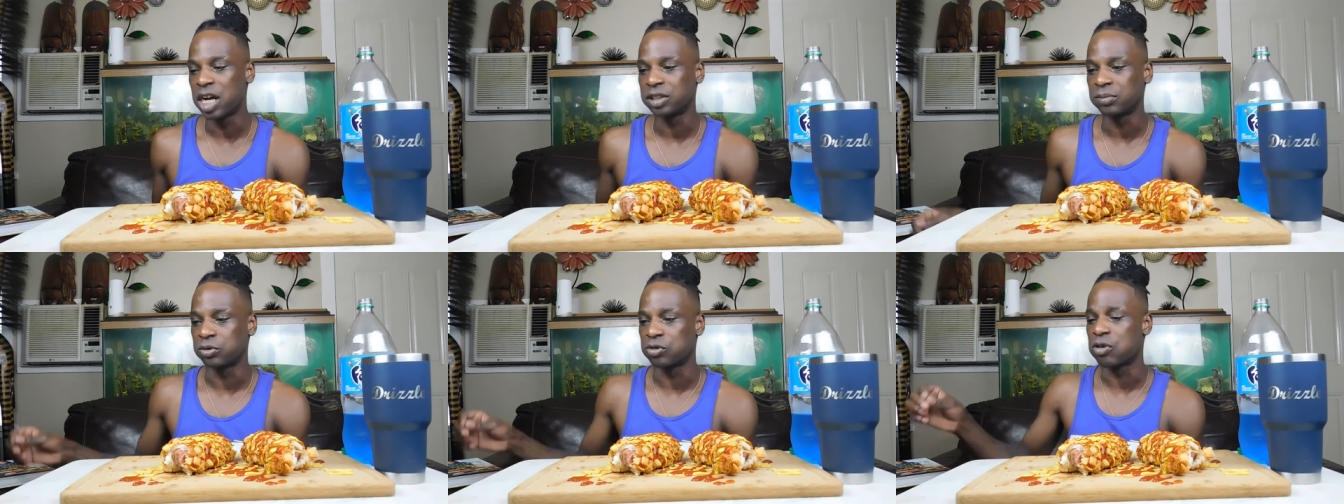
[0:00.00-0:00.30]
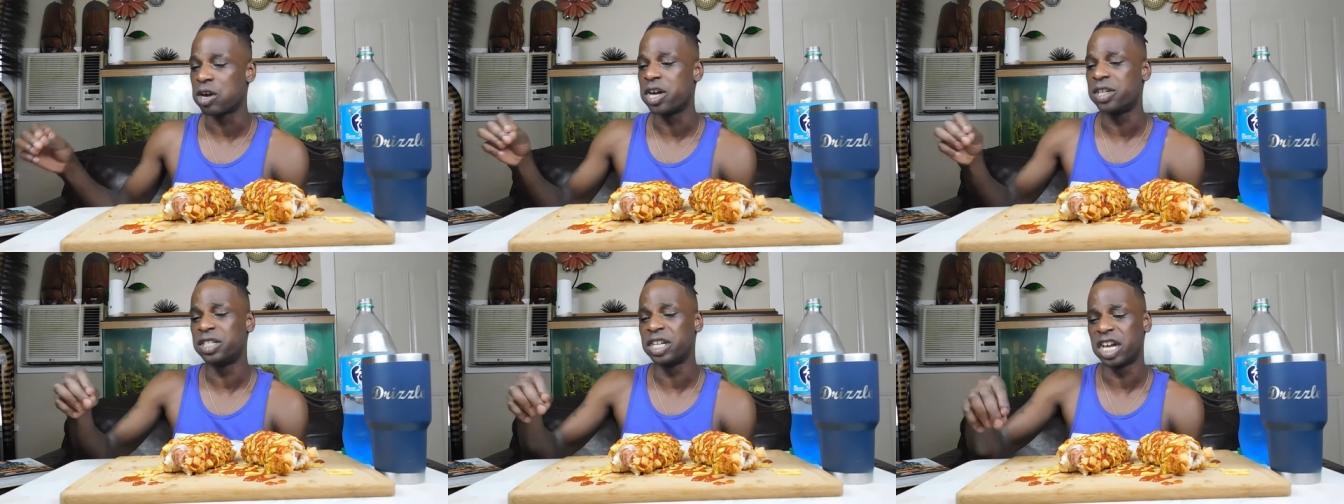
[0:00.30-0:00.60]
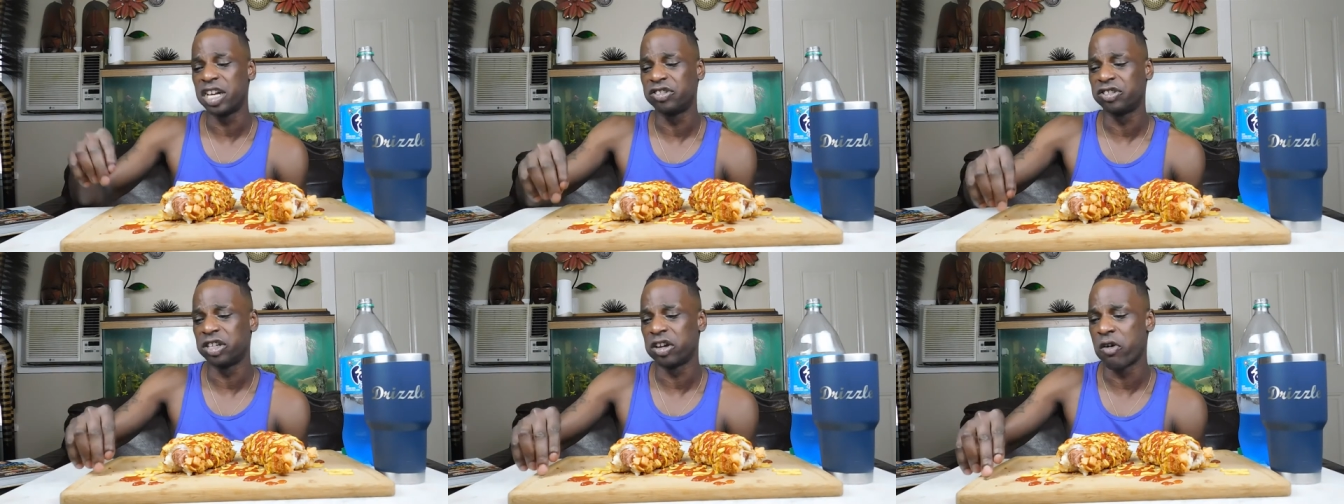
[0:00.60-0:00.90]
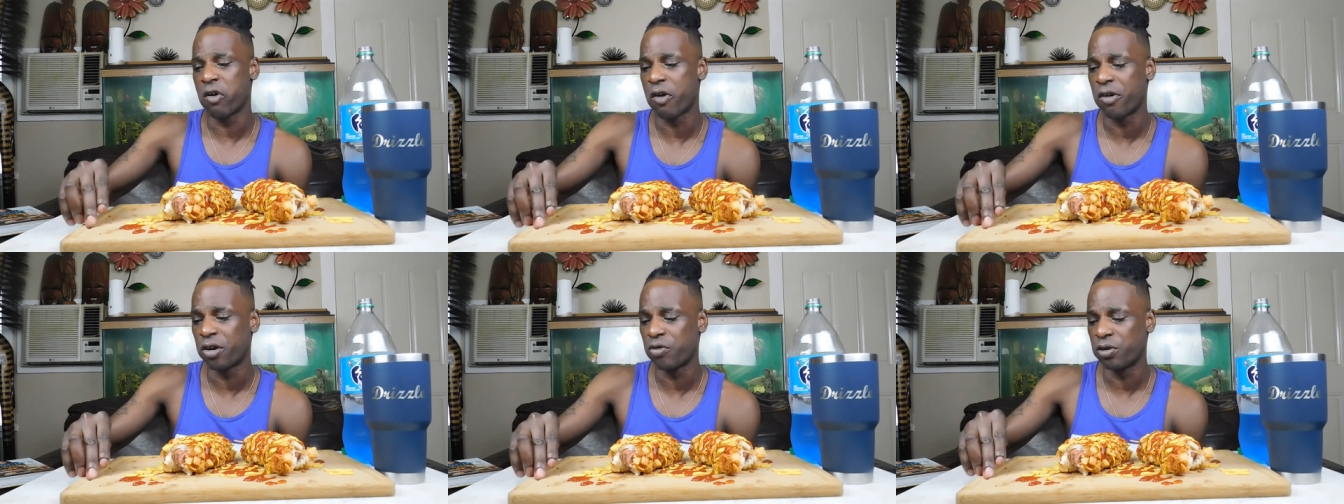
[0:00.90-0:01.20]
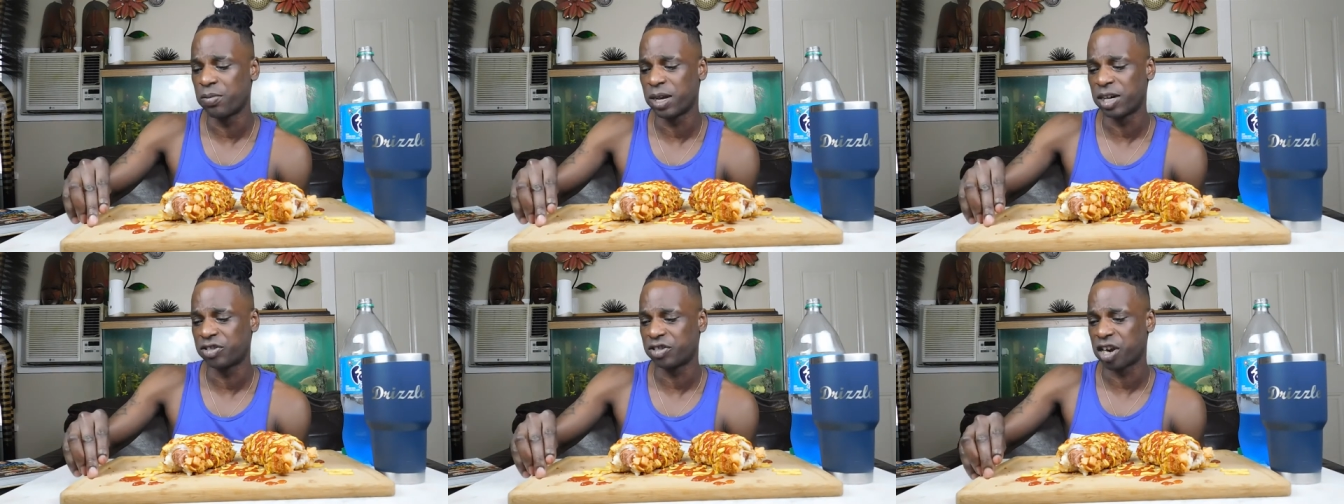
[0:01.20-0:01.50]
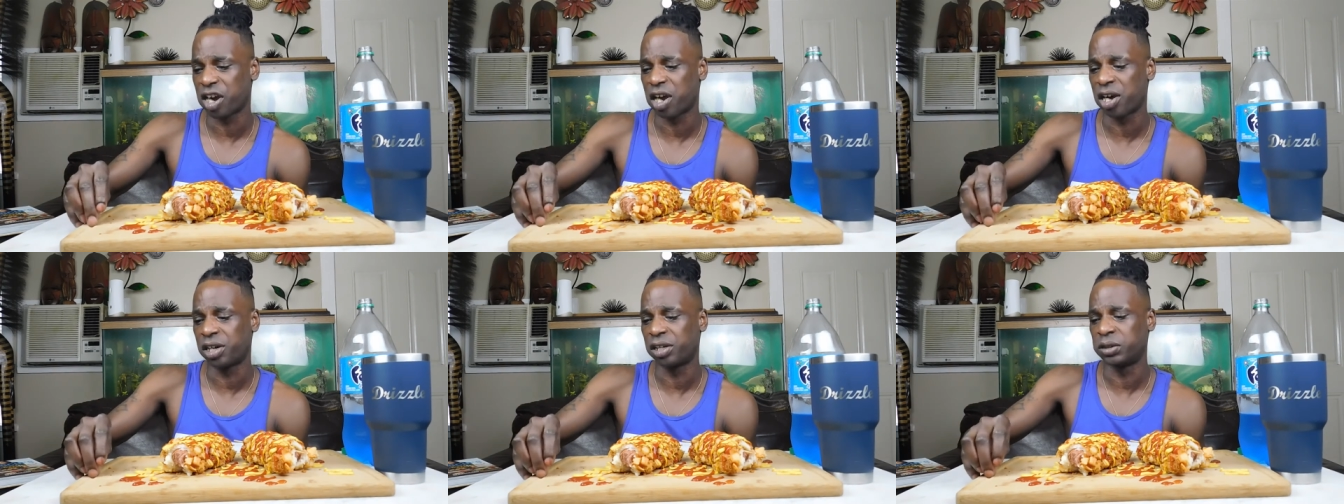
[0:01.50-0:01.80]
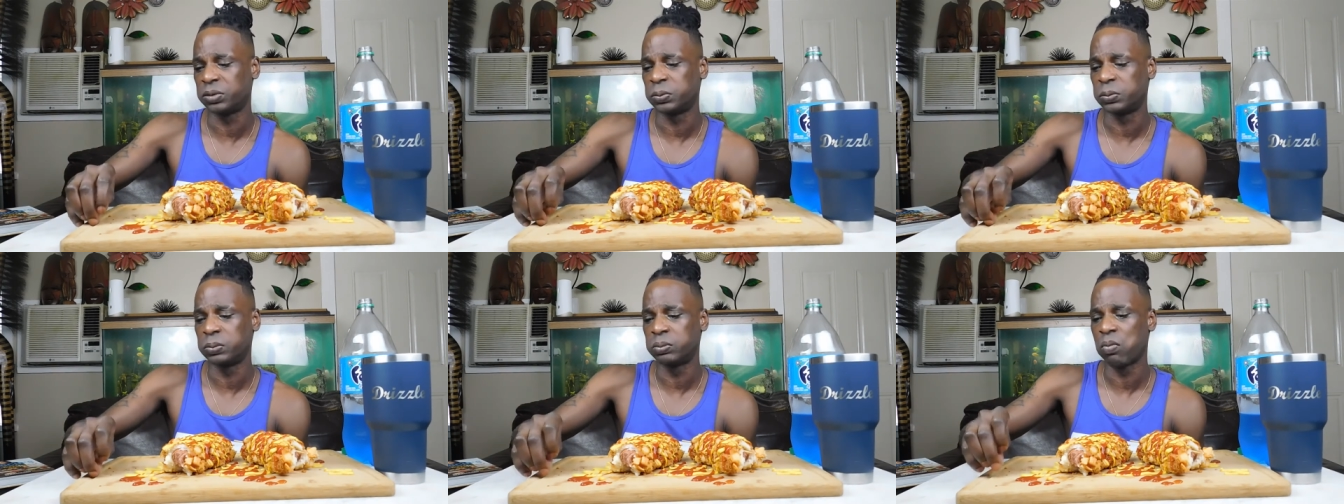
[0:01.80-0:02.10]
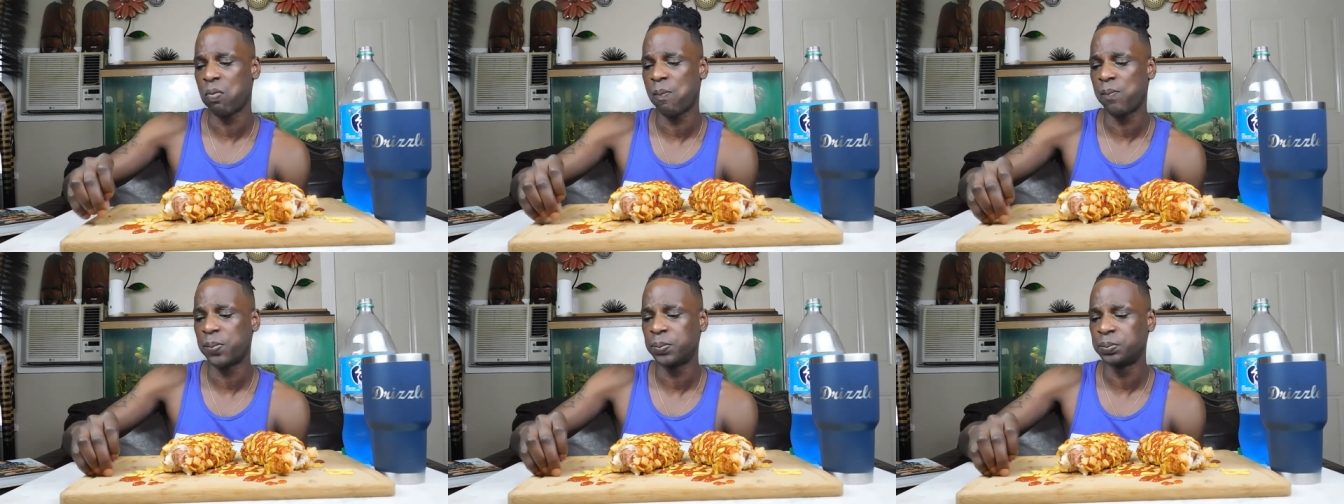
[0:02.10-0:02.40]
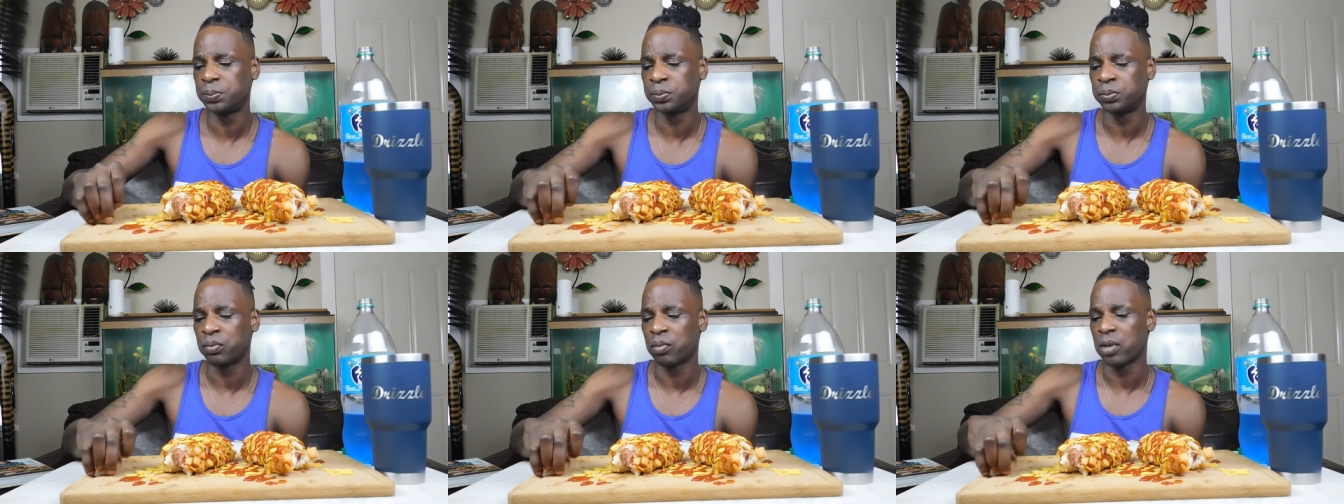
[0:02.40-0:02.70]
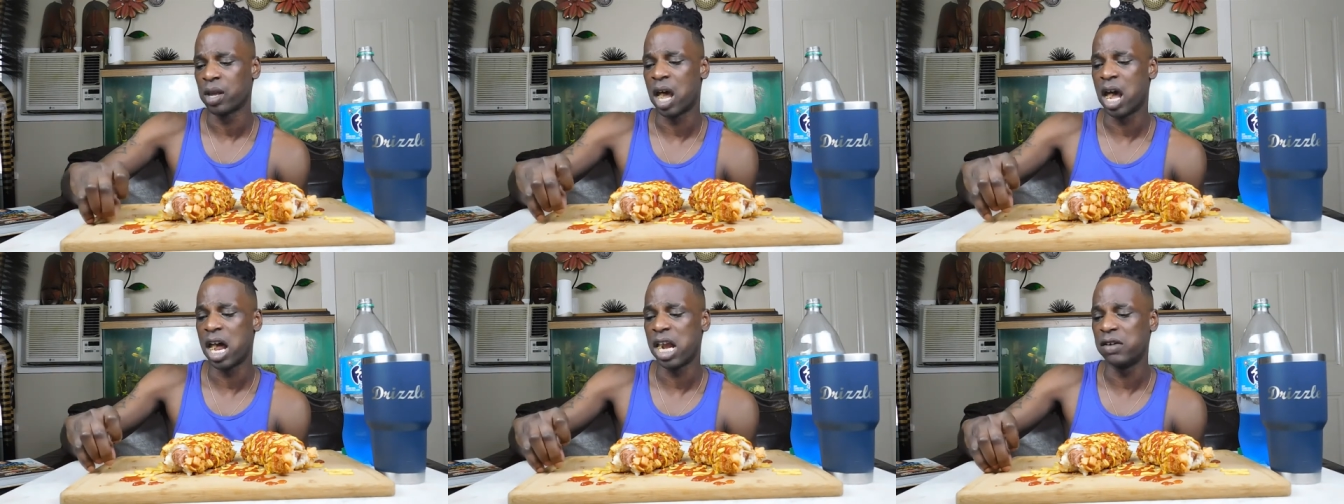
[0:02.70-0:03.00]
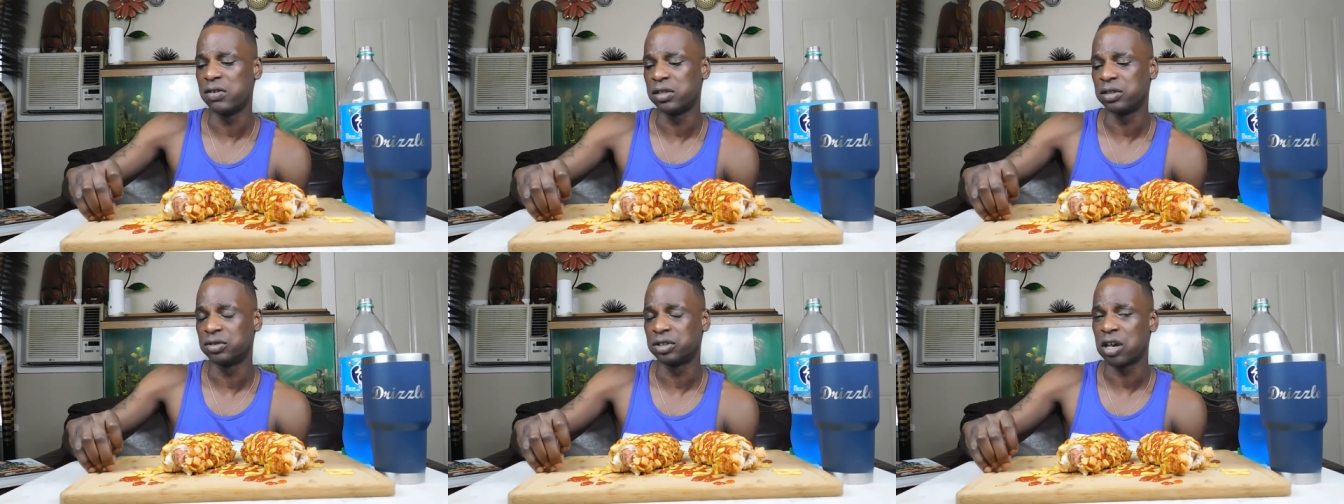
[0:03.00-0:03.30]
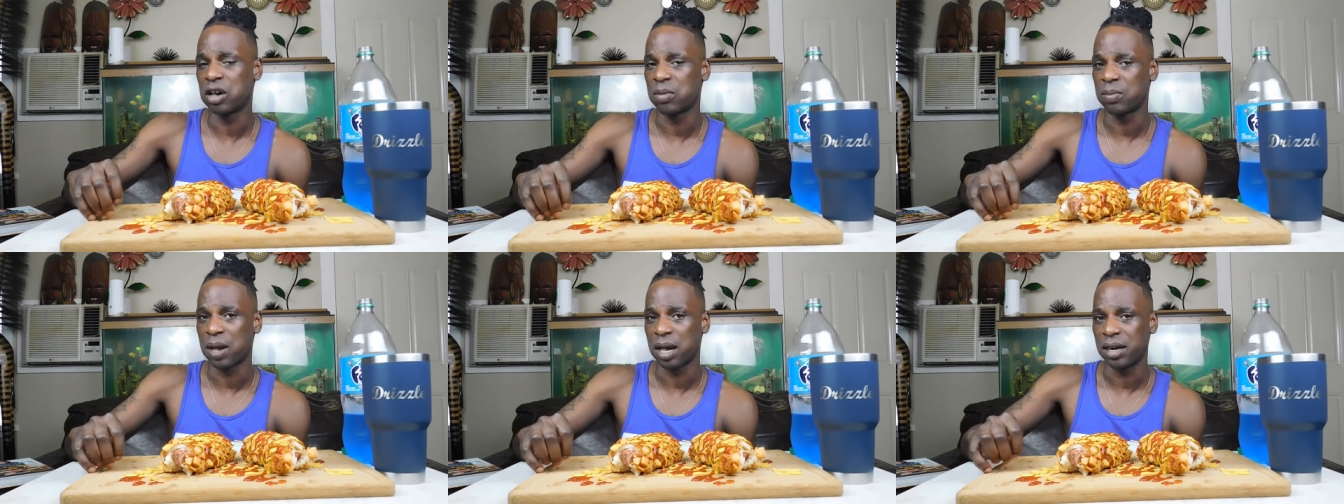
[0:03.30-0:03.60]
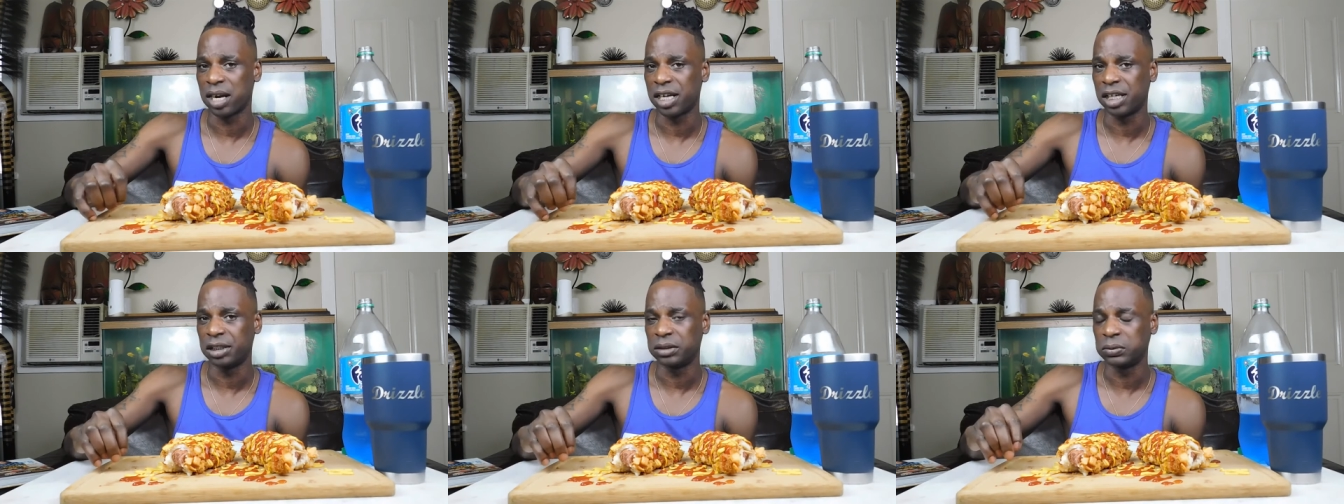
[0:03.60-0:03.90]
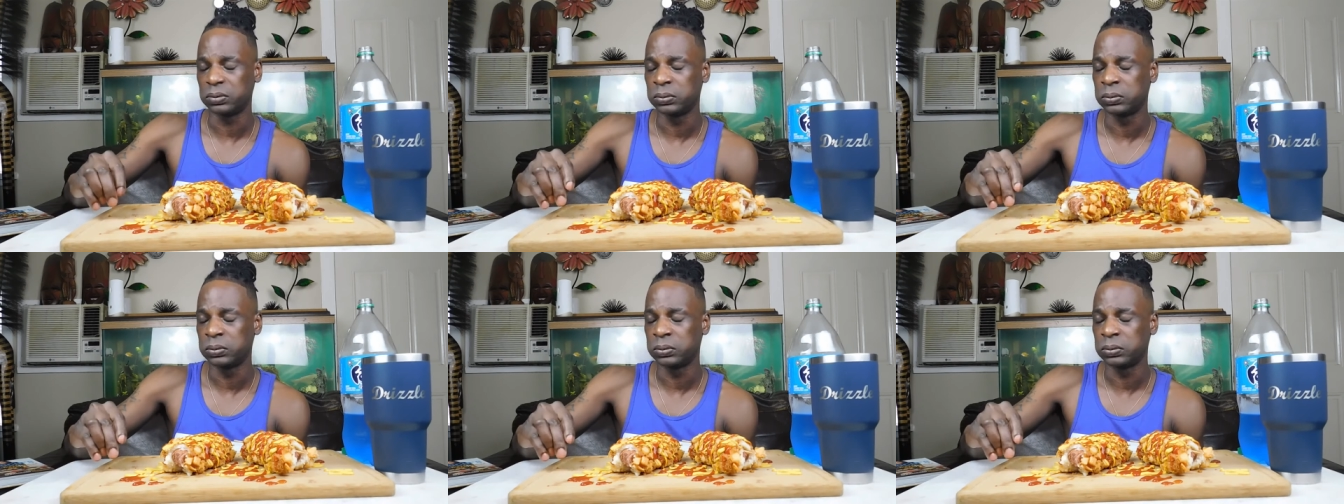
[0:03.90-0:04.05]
had some crazy ass shit going on with my job. I ain't gonna talk about that.